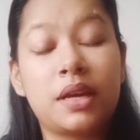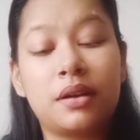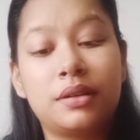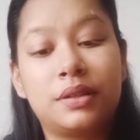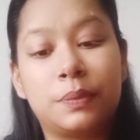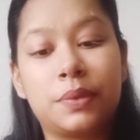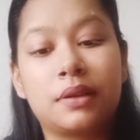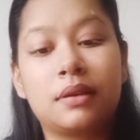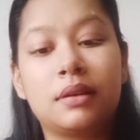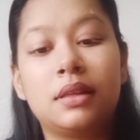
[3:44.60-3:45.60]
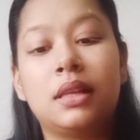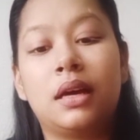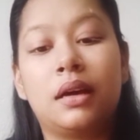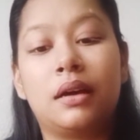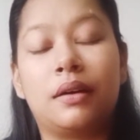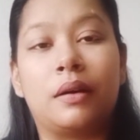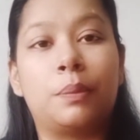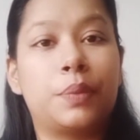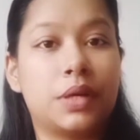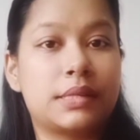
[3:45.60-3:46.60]
typical
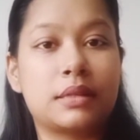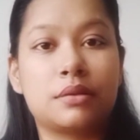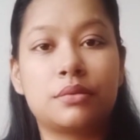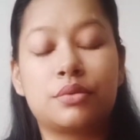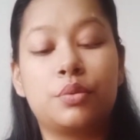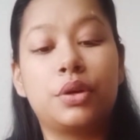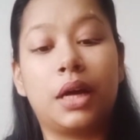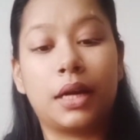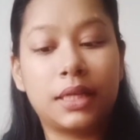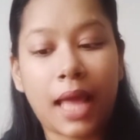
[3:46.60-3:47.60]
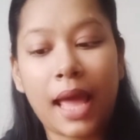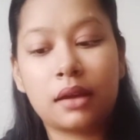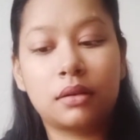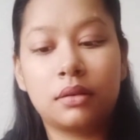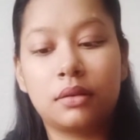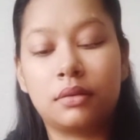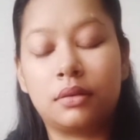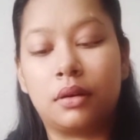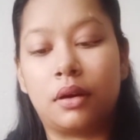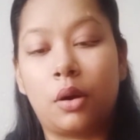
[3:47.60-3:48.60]
person would attack
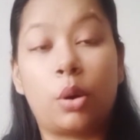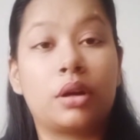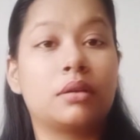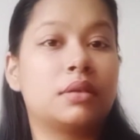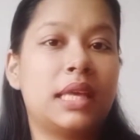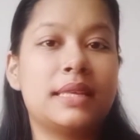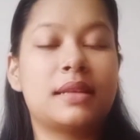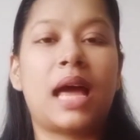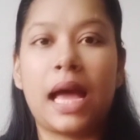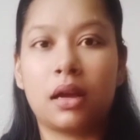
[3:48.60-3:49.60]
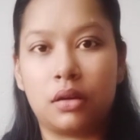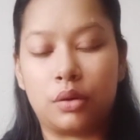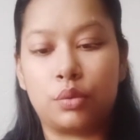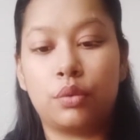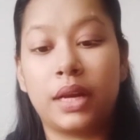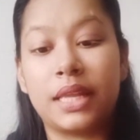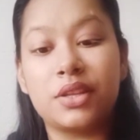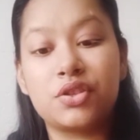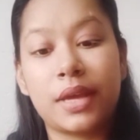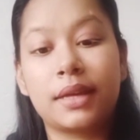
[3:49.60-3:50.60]
he is a hacker who would
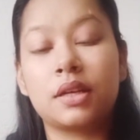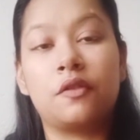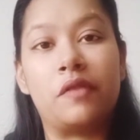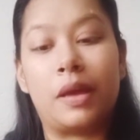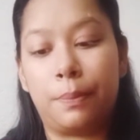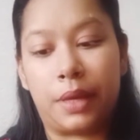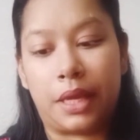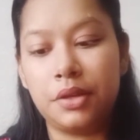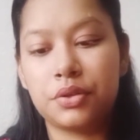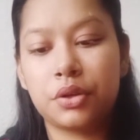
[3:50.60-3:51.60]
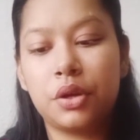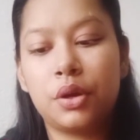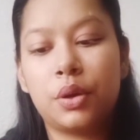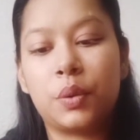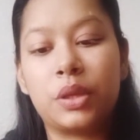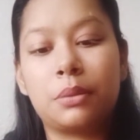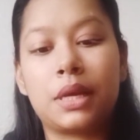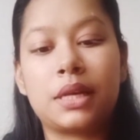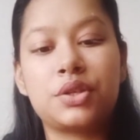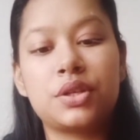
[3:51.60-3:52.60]
inject a web page with
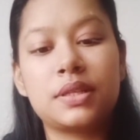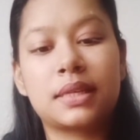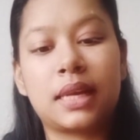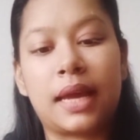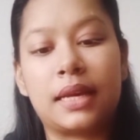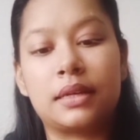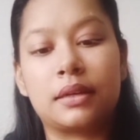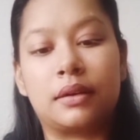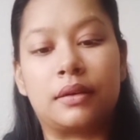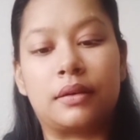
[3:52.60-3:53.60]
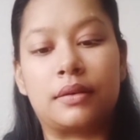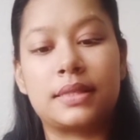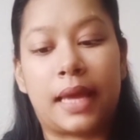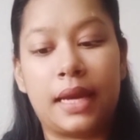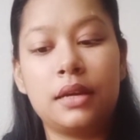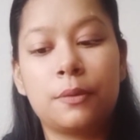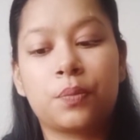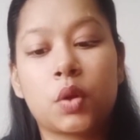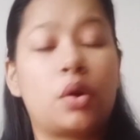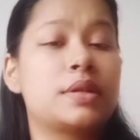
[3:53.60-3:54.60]
malicious client site
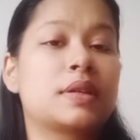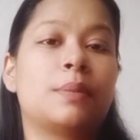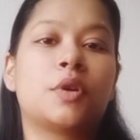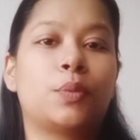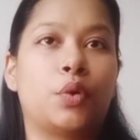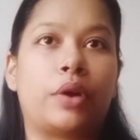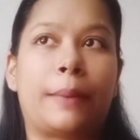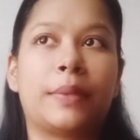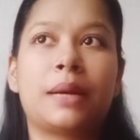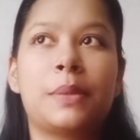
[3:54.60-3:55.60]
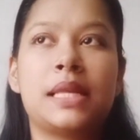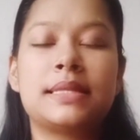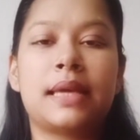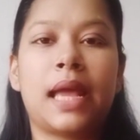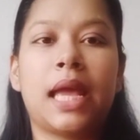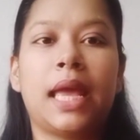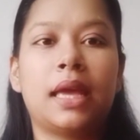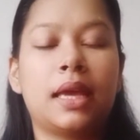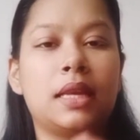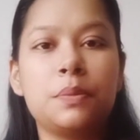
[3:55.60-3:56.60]
or script or program. That means
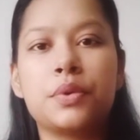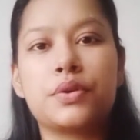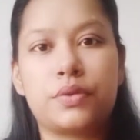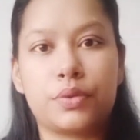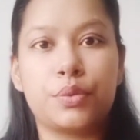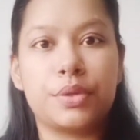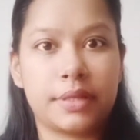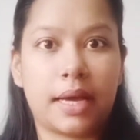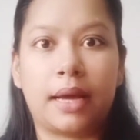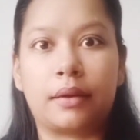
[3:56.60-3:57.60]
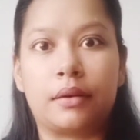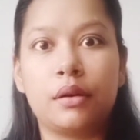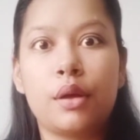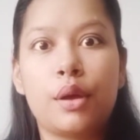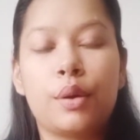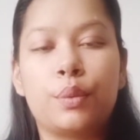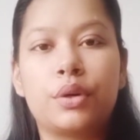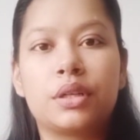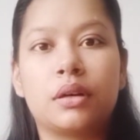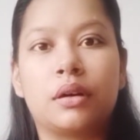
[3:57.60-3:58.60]
any person who is a hacker
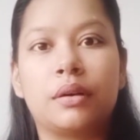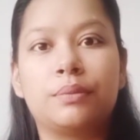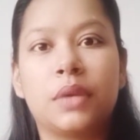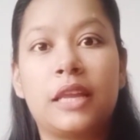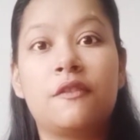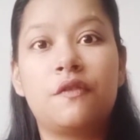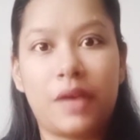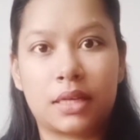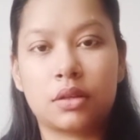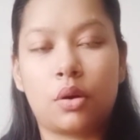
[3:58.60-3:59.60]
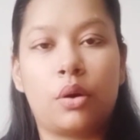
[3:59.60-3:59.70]
would infect or